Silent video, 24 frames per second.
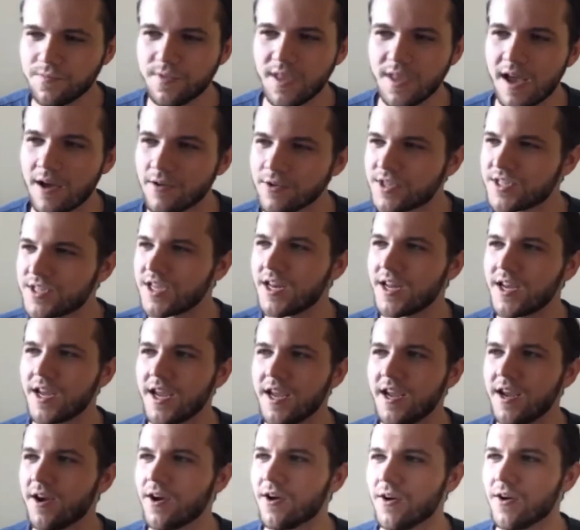I was sitting
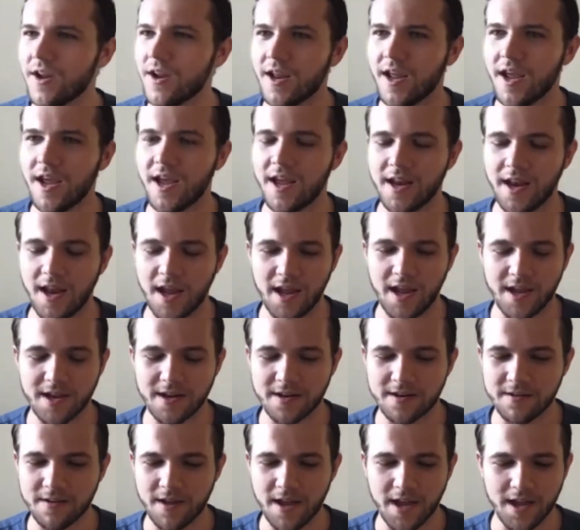here and, and, and,